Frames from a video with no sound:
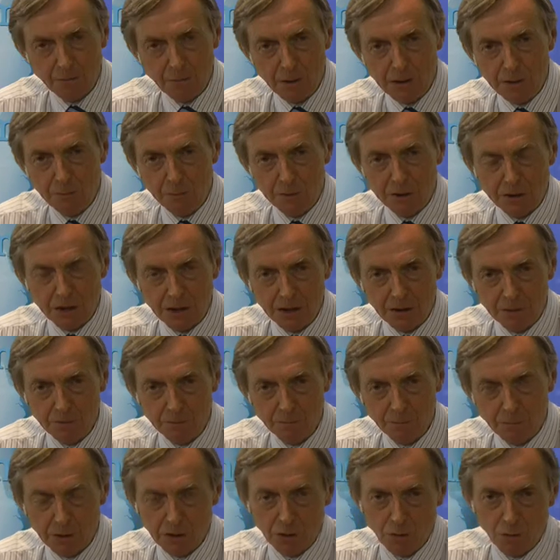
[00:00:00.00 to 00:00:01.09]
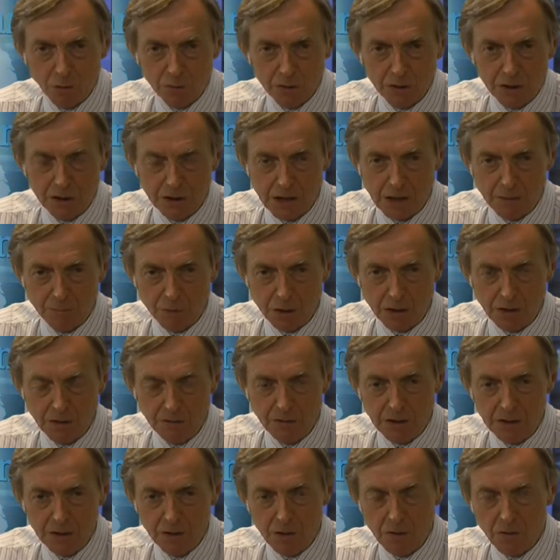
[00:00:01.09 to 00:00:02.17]
BBC, but of course it's
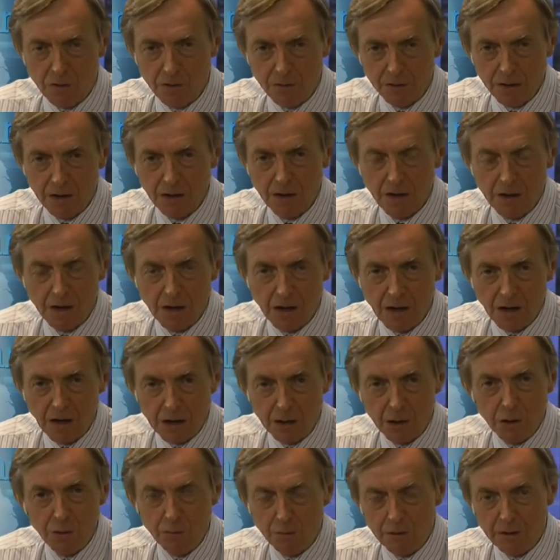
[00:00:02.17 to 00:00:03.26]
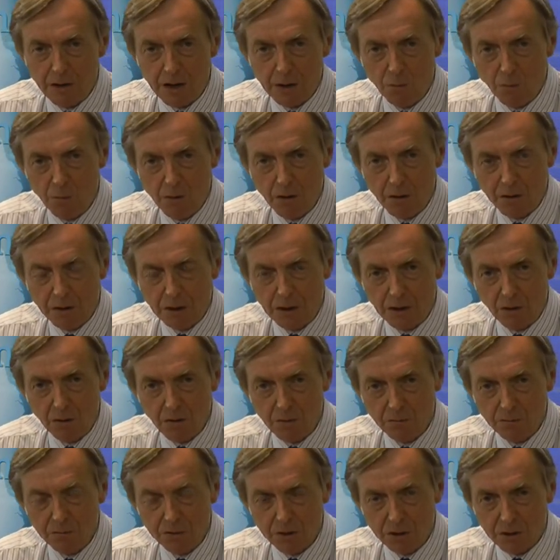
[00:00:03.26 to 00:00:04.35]
absolutely not. And who are they working
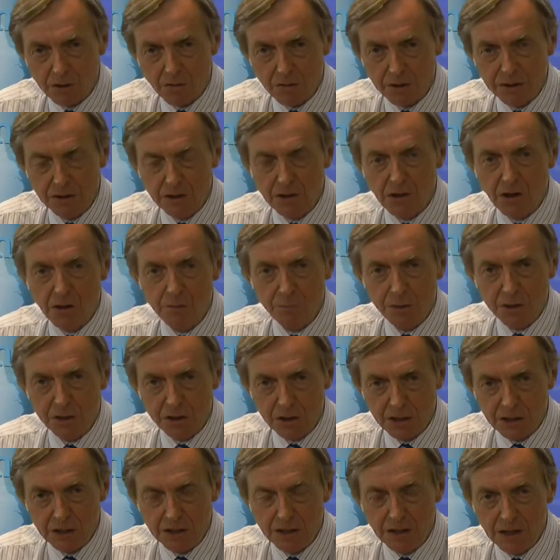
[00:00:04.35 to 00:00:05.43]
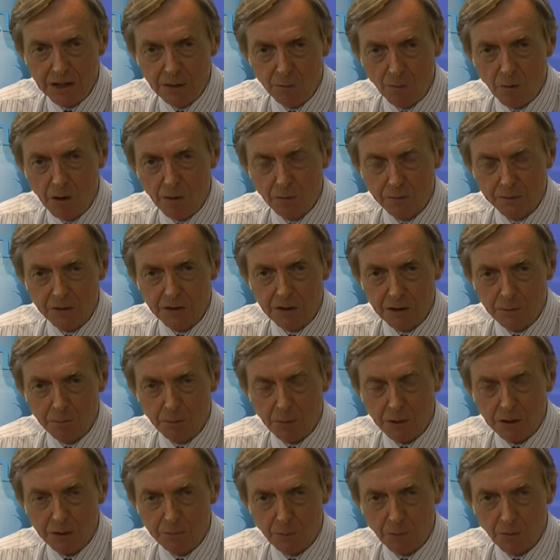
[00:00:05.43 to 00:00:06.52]
alongside? Obscenely wealthy
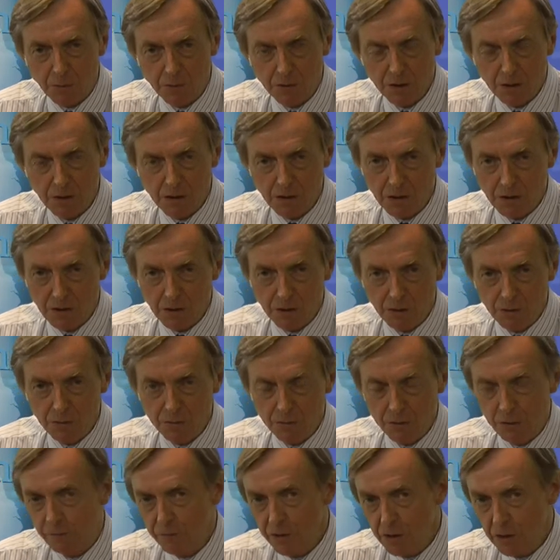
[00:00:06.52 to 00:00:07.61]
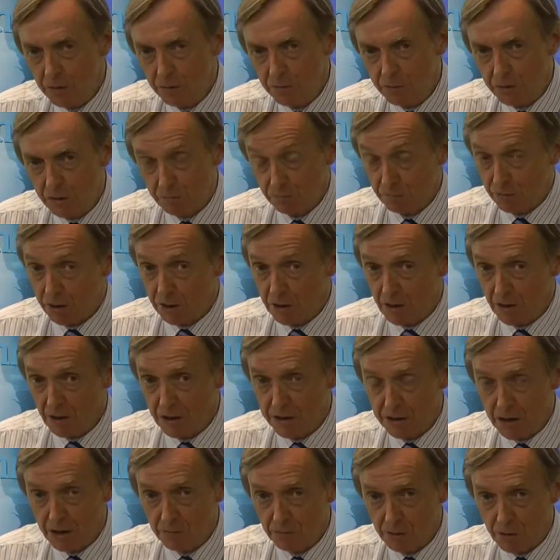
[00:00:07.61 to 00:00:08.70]
people whose views
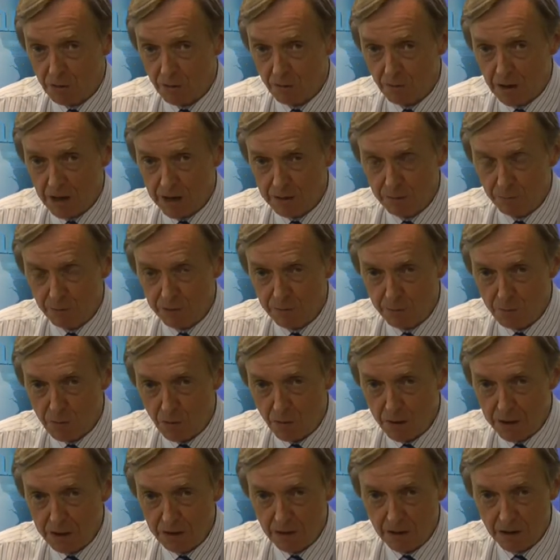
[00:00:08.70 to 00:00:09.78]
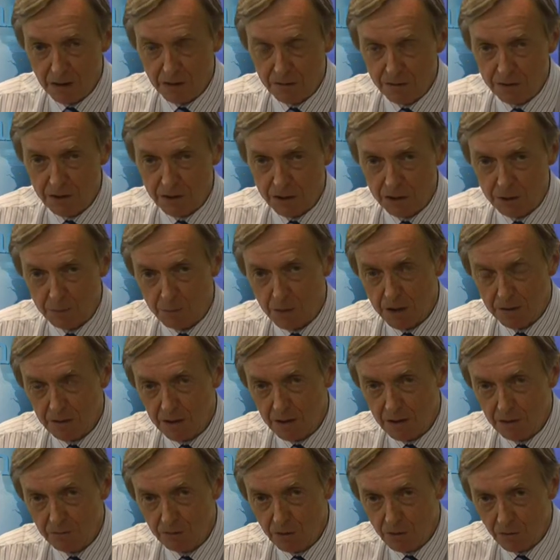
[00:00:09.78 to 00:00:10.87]
certainly don't correlate with mine, and I suspect they
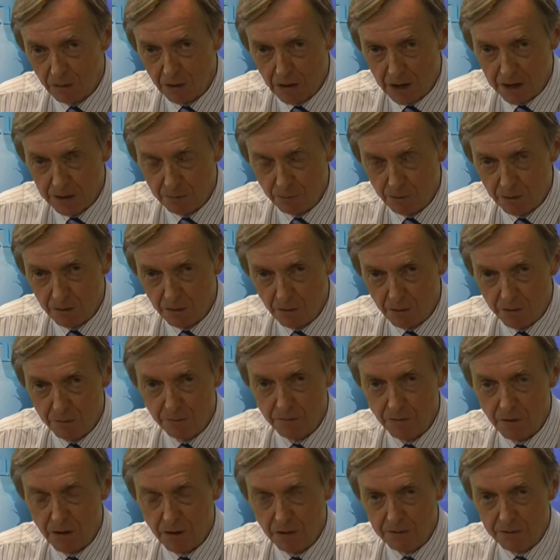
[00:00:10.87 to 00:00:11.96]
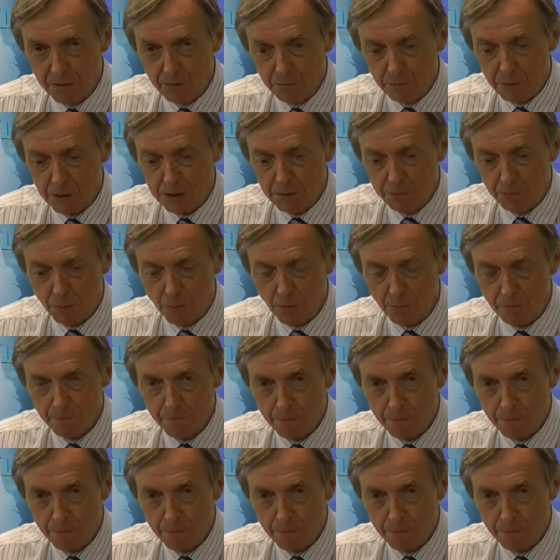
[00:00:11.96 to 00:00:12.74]
don't correlate with a lot of other people.